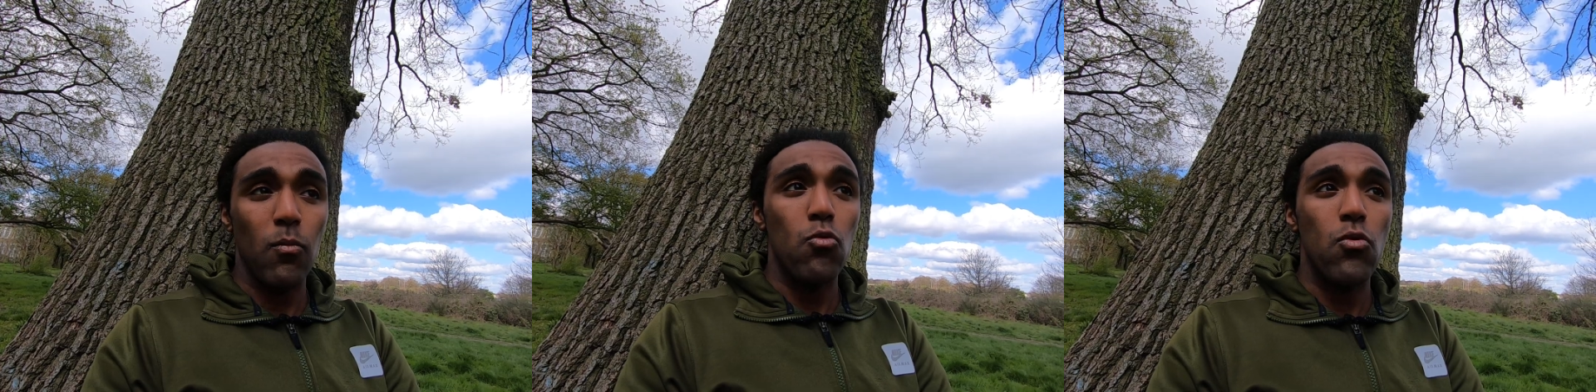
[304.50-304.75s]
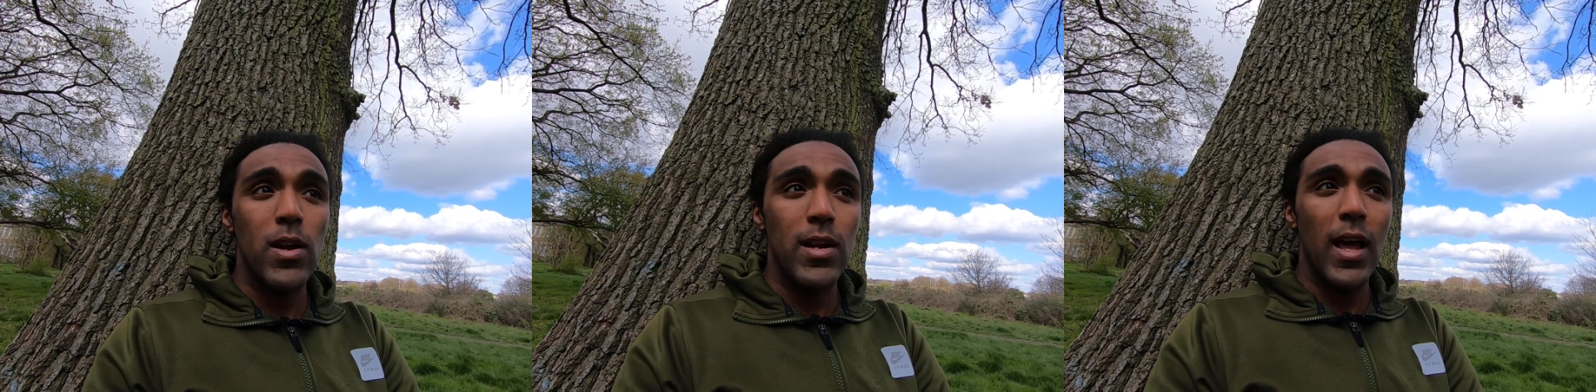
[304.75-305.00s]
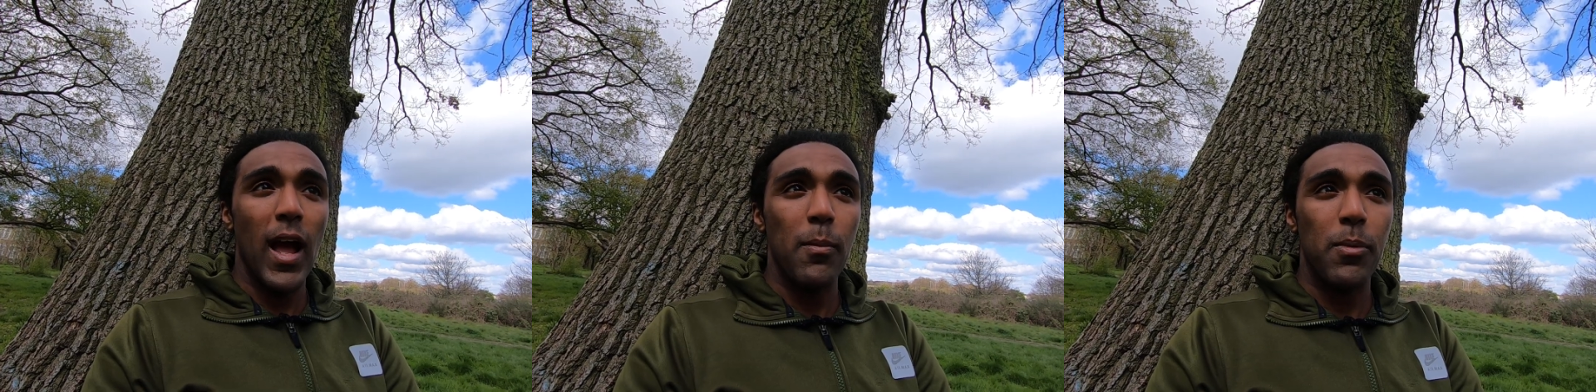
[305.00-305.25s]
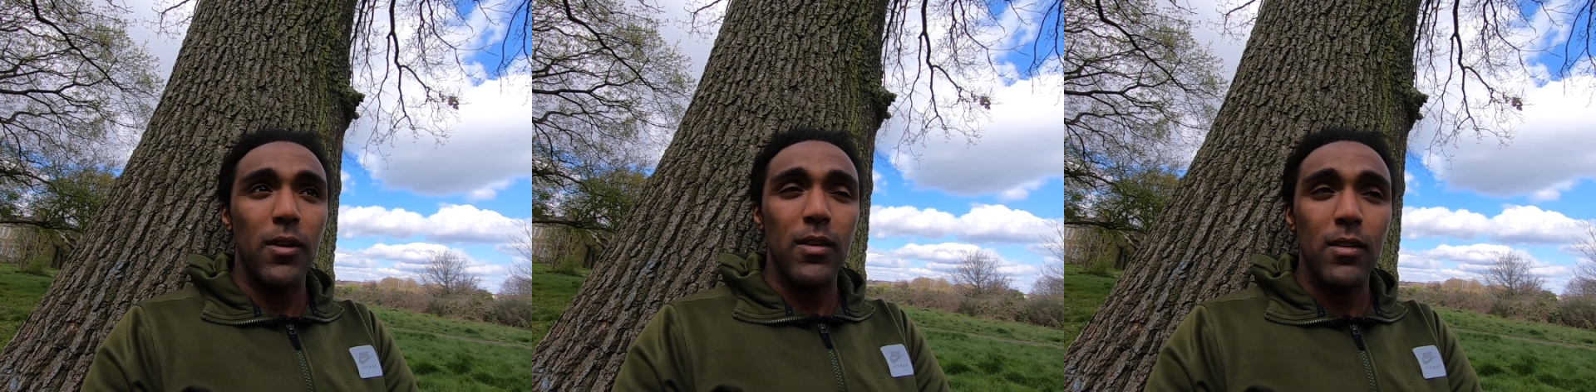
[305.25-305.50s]
I'm really
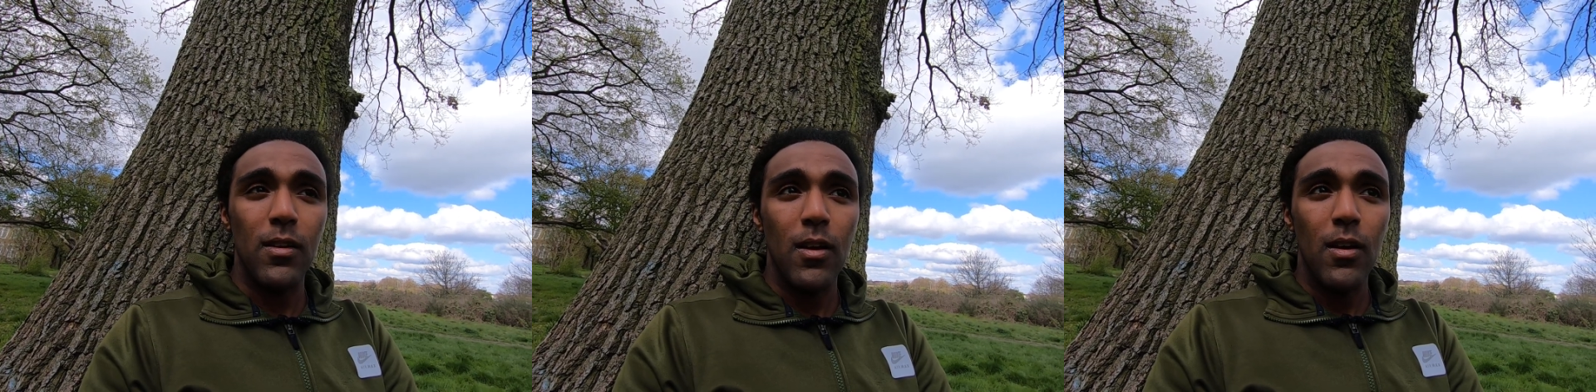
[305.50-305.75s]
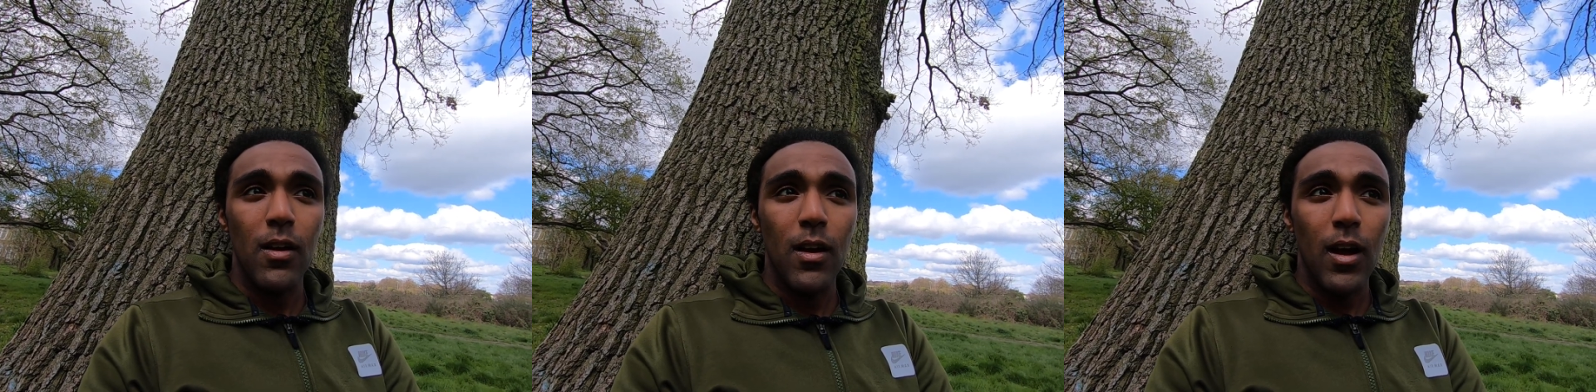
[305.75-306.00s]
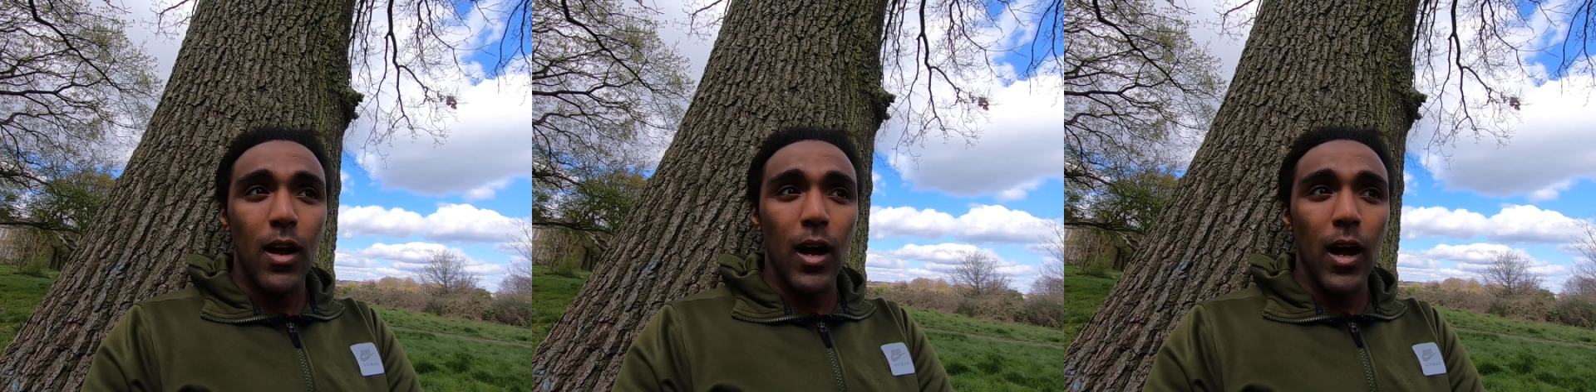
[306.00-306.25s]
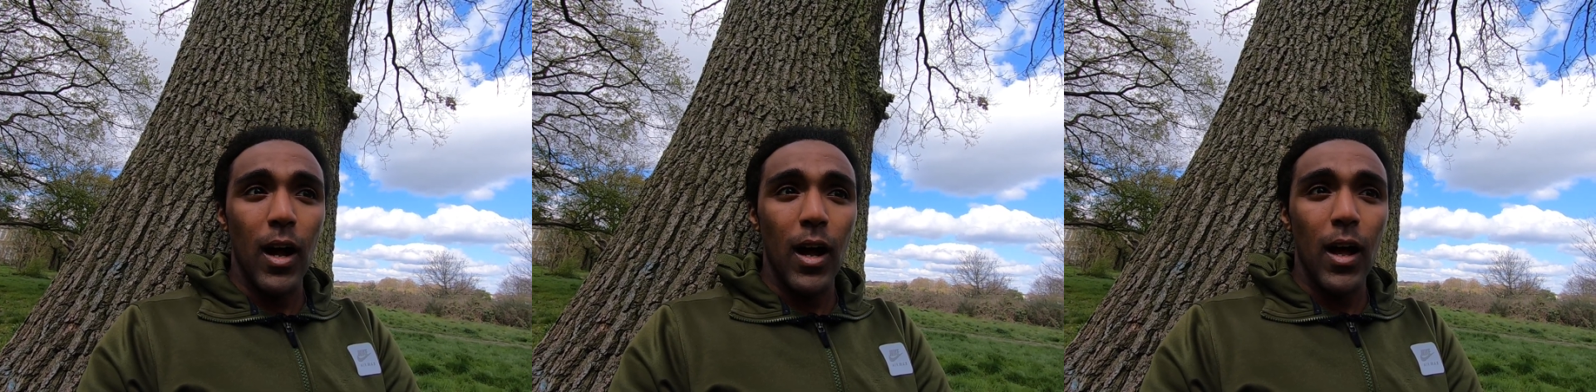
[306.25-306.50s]
happy.
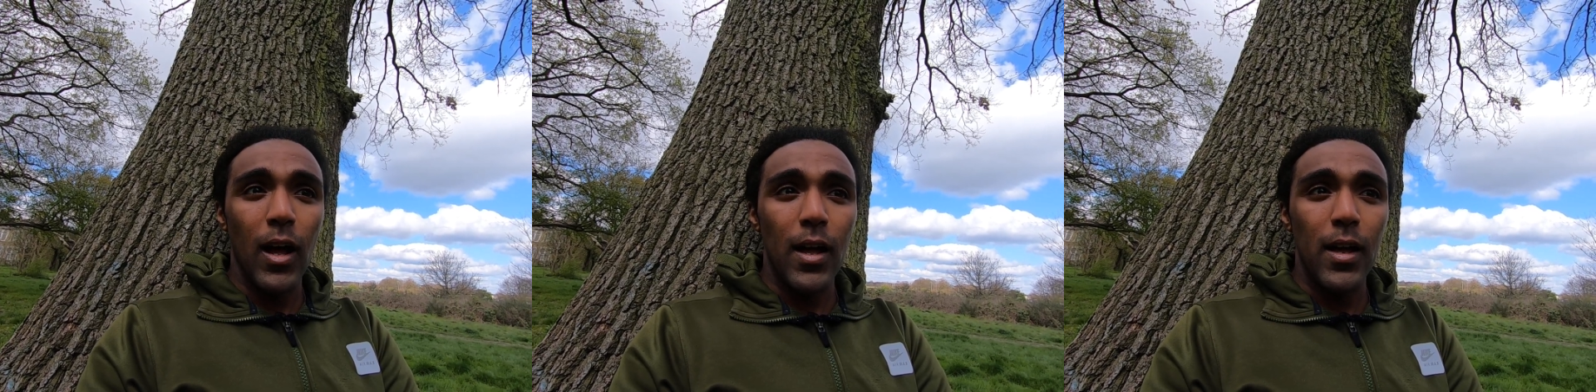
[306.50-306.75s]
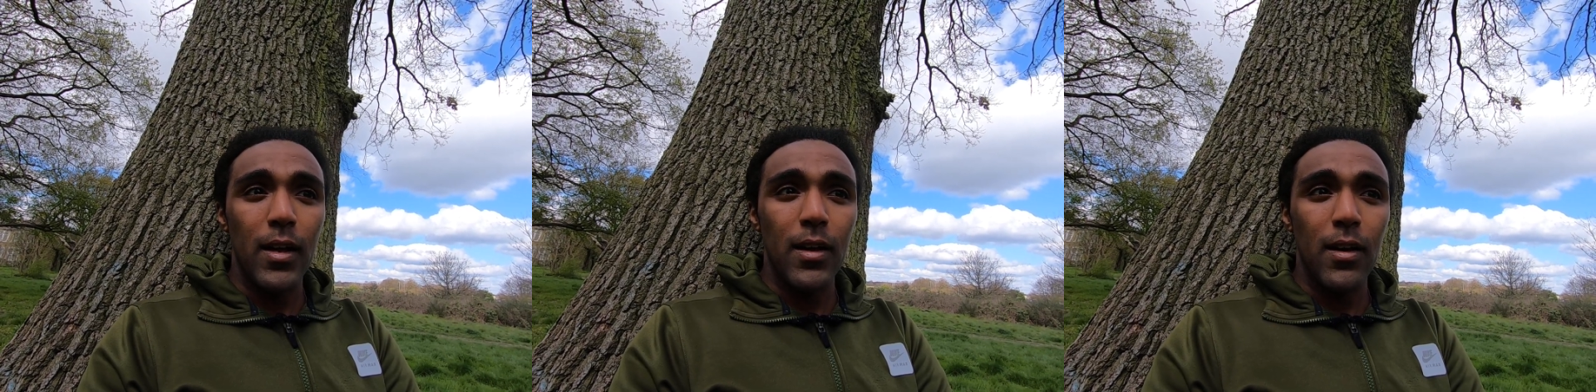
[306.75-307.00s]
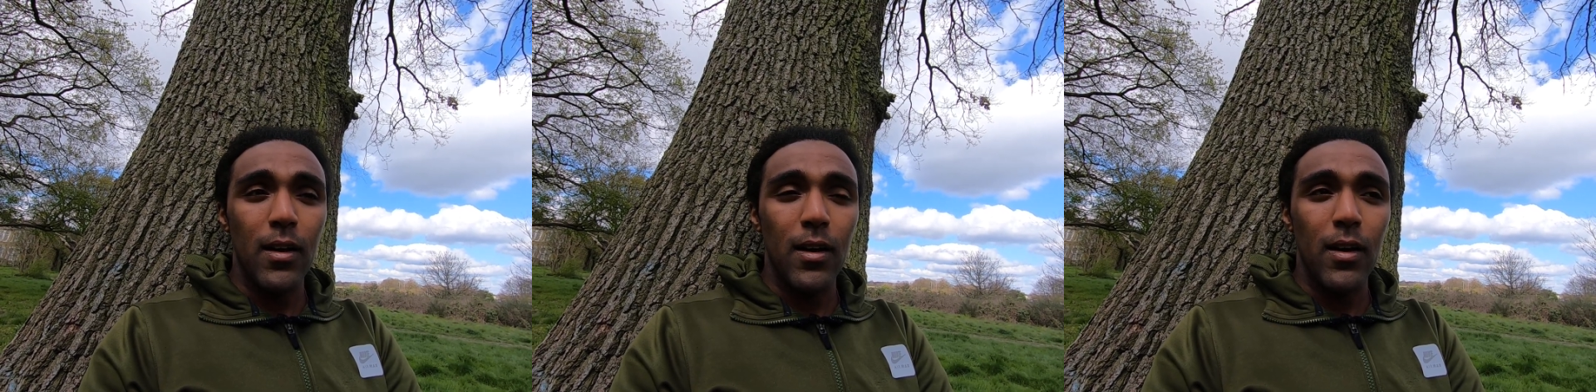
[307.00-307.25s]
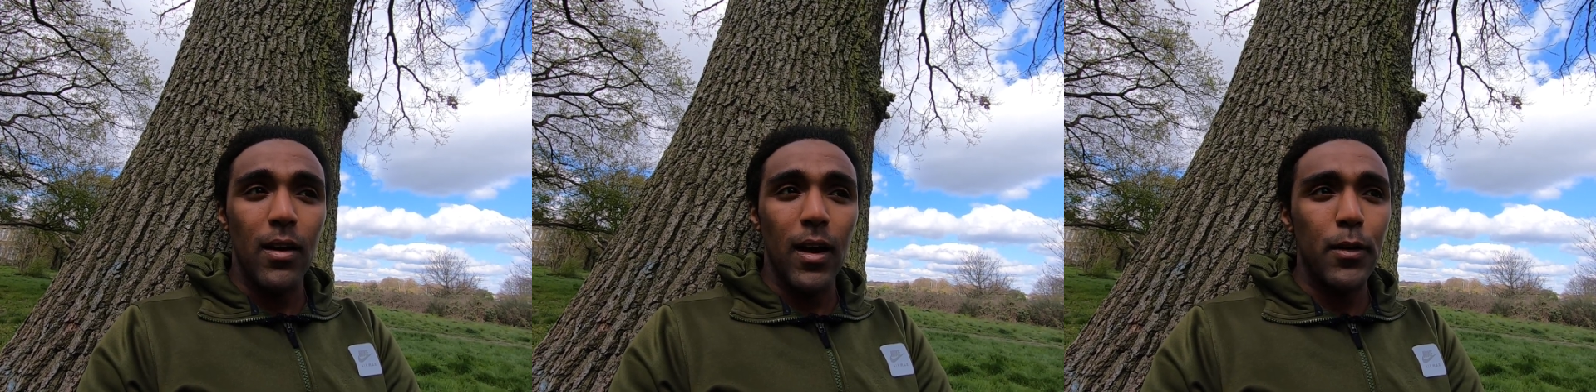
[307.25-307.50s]

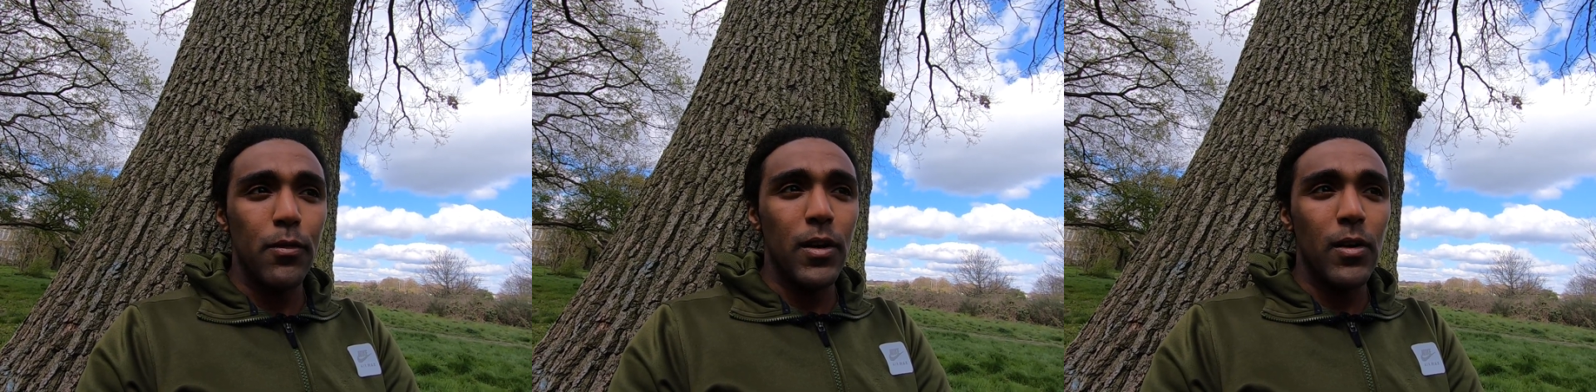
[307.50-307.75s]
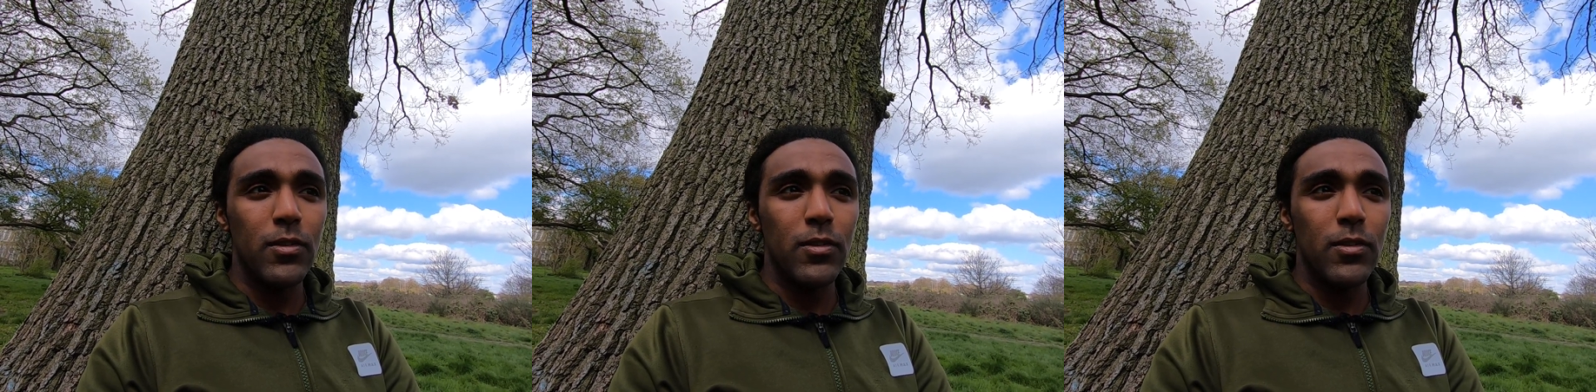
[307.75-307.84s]
Anything